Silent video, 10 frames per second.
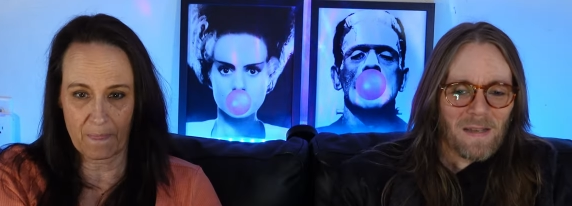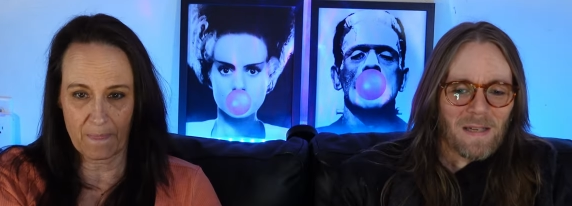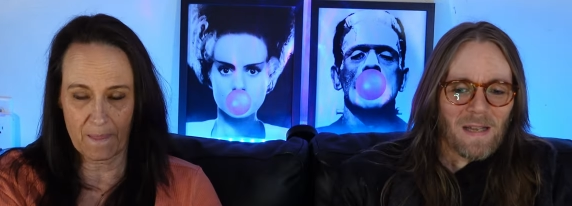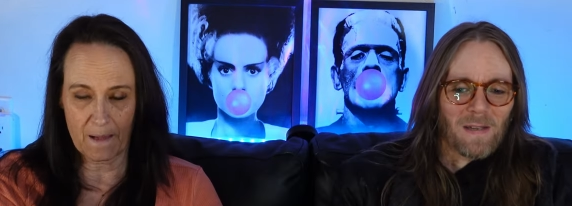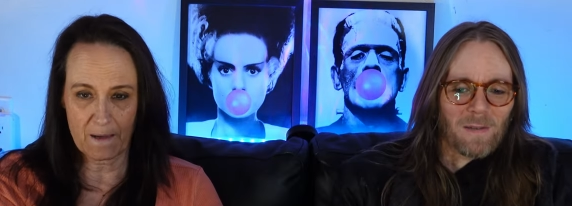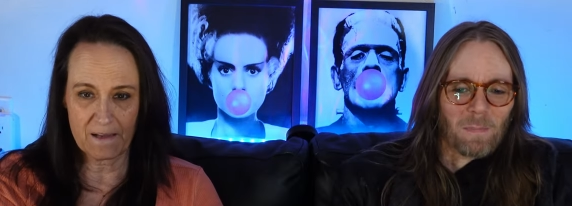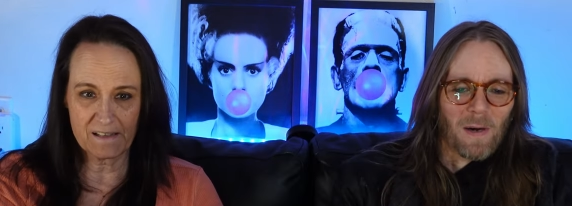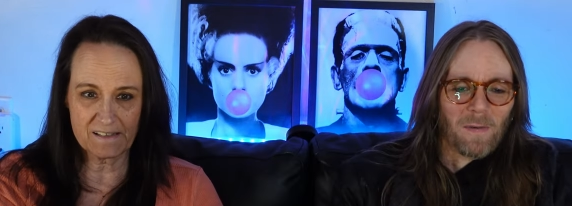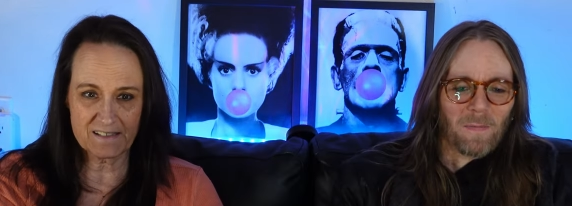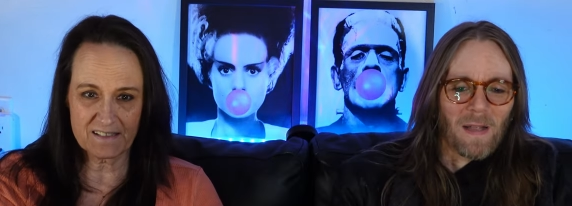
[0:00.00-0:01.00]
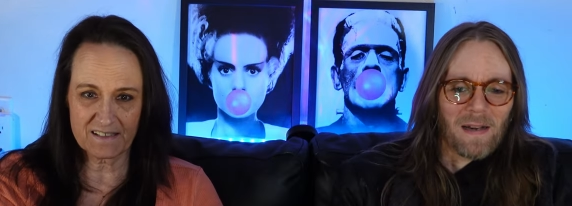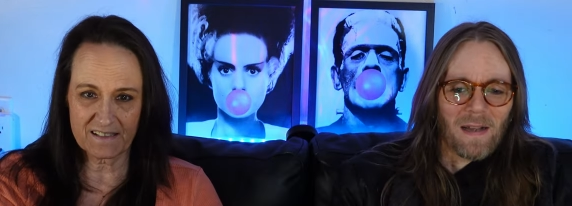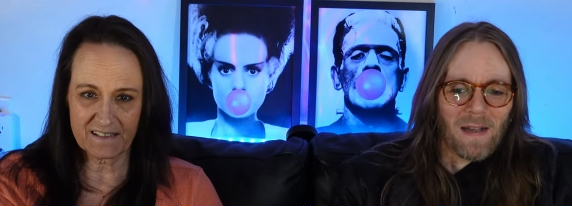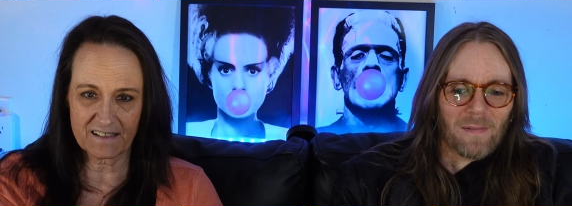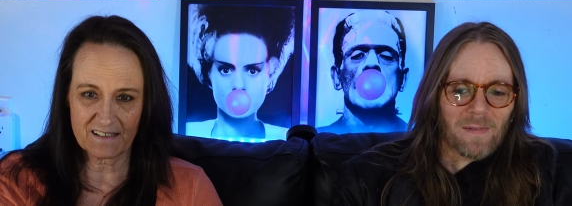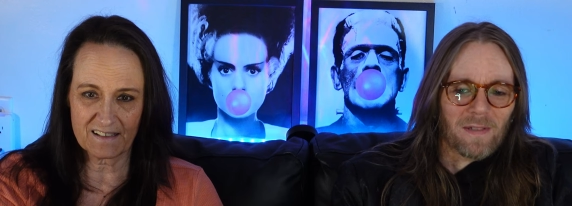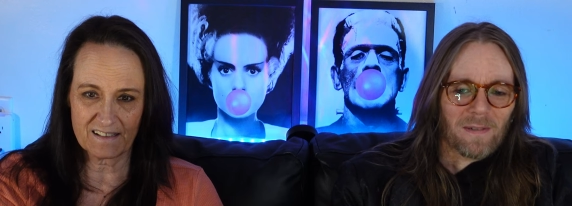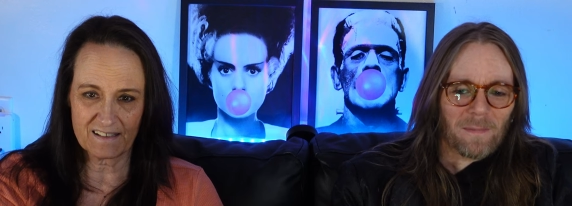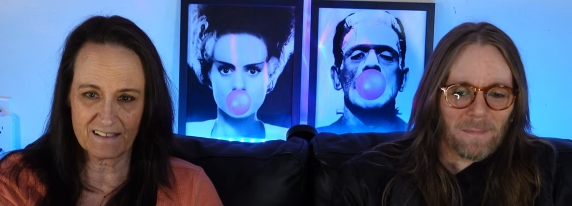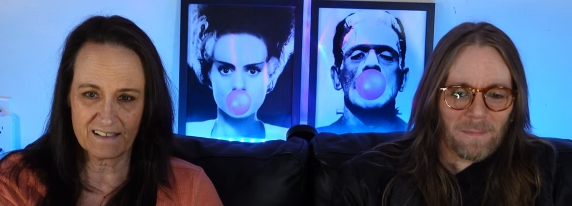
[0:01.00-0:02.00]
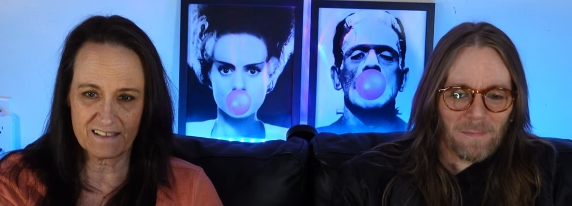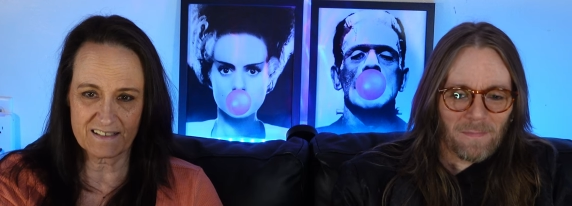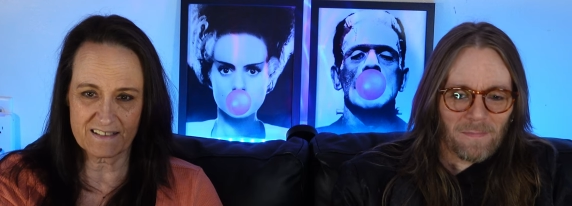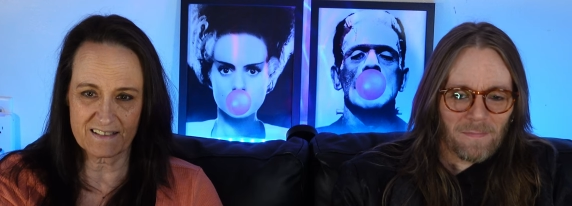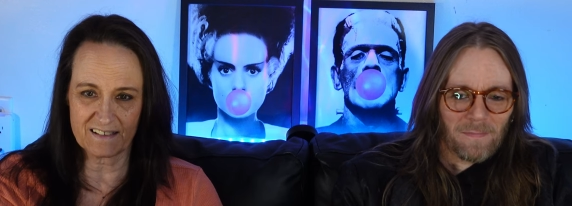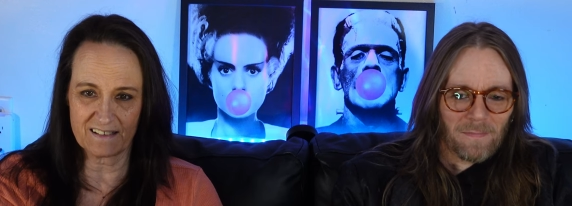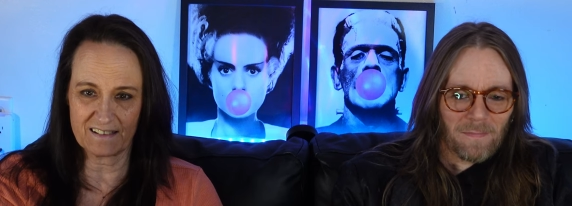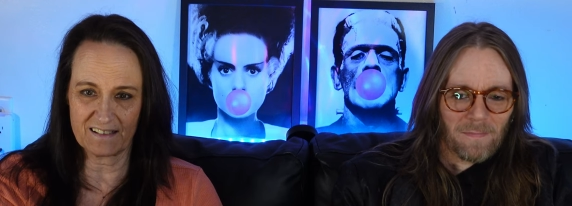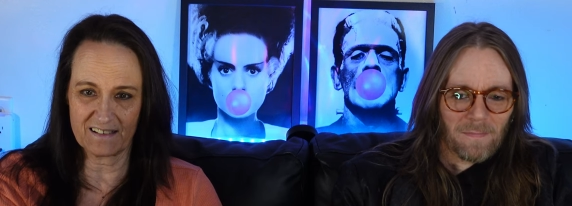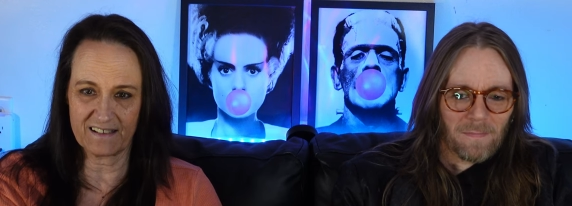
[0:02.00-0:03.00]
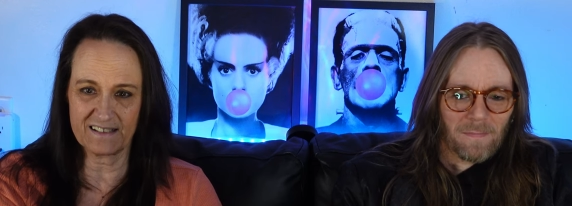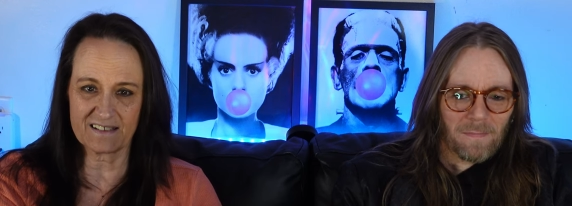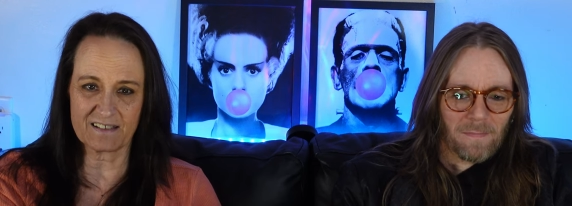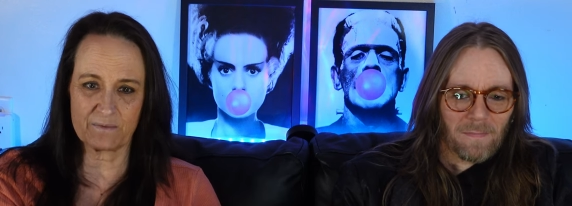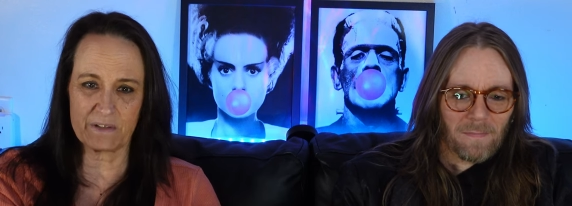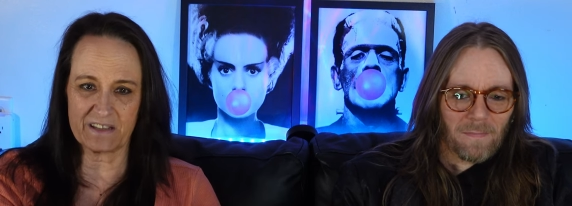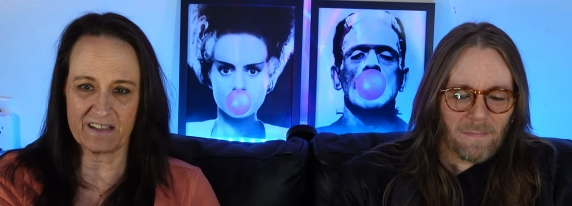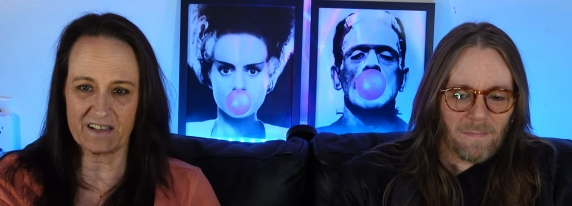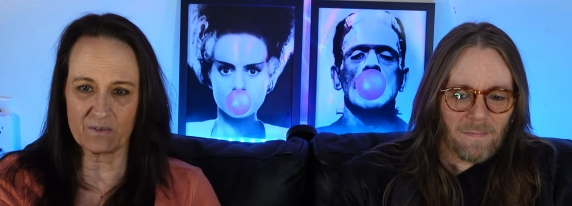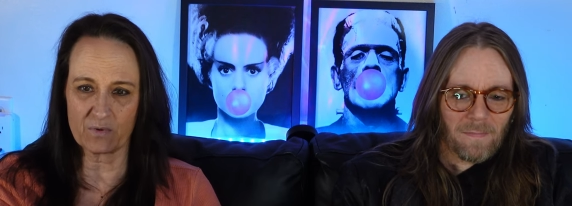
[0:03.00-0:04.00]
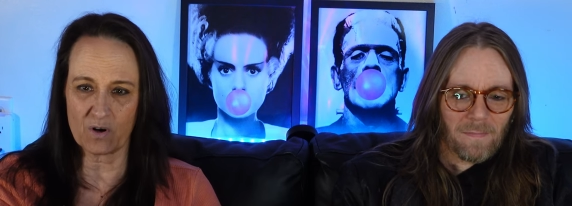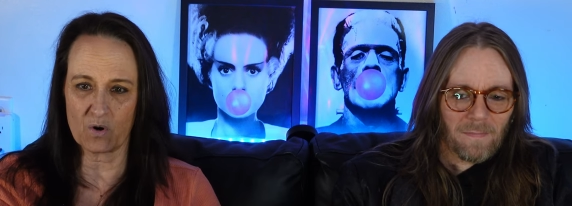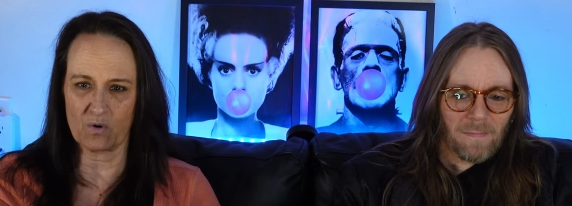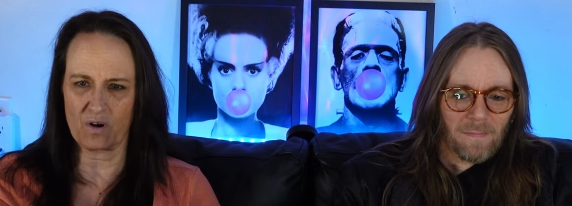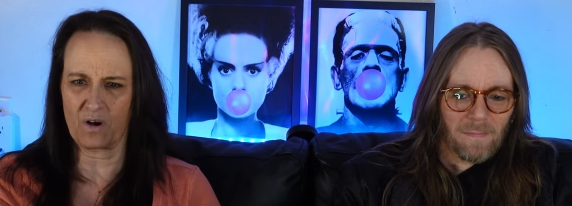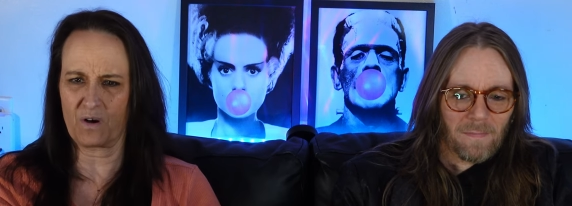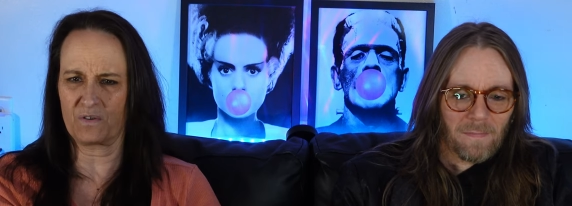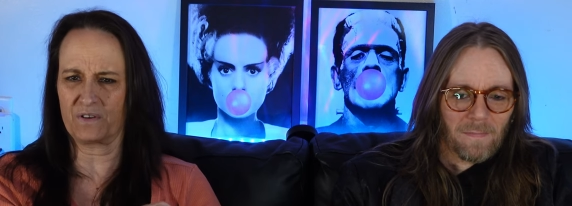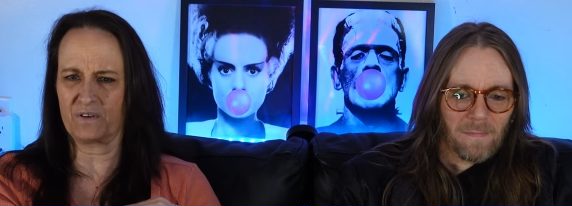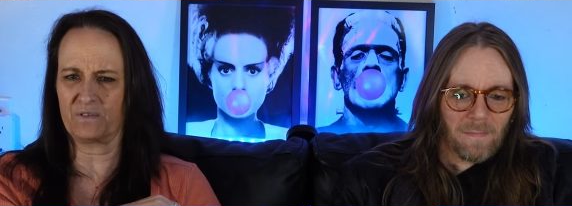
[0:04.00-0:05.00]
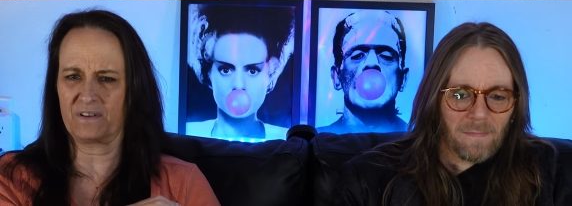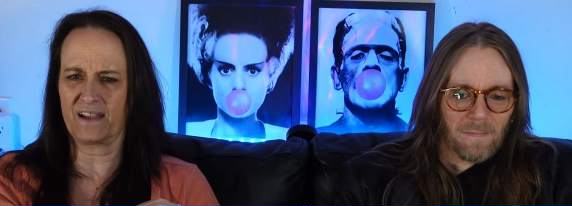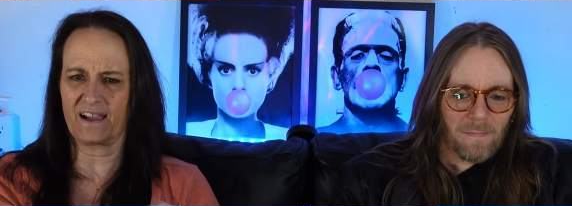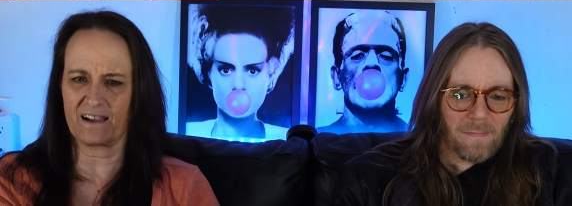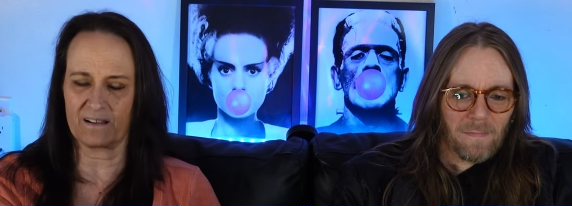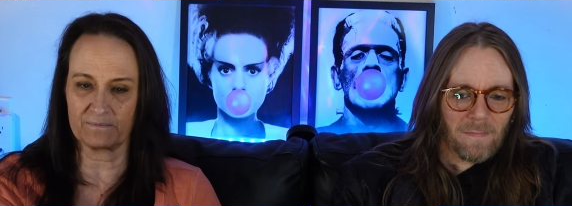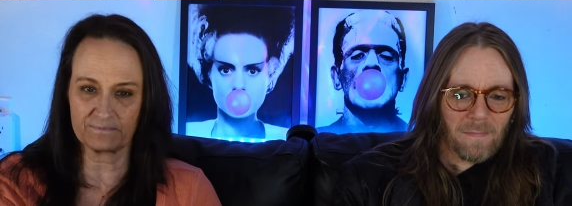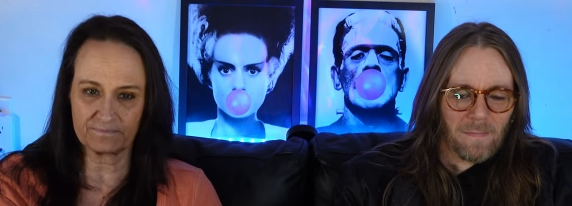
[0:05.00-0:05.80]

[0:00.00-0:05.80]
Speaker 1: He's got those butterfly he's, knives.
Speaker 2: He is the he's gonna be the hero. Oh dude, yeah.